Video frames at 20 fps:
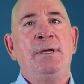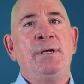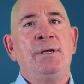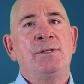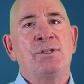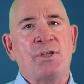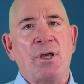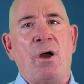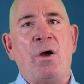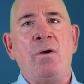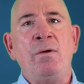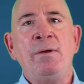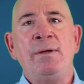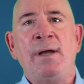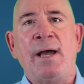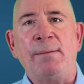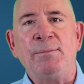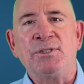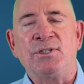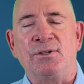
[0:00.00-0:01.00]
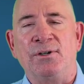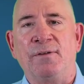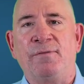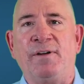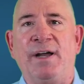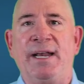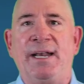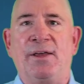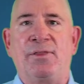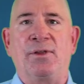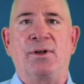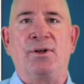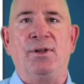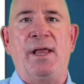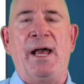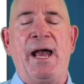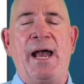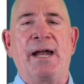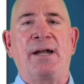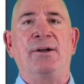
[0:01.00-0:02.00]
So I'm a certified ethical
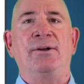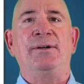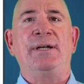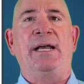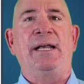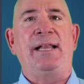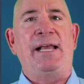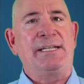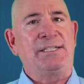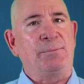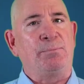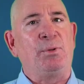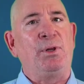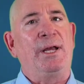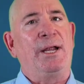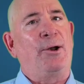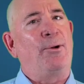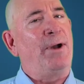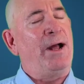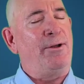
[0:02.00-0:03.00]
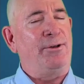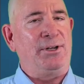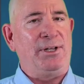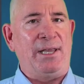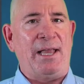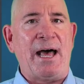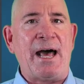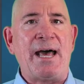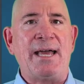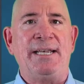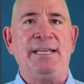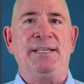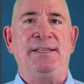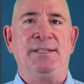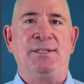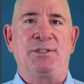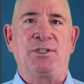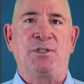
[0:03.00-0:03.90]
hacker and I like to play around a lot in this